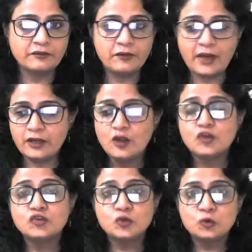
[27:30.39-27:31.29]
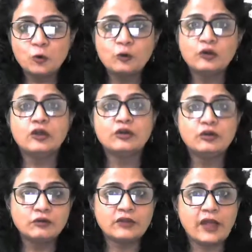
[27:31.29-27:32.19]
right? So don't
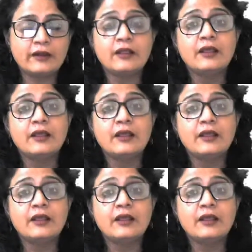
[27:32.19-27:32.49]
do that.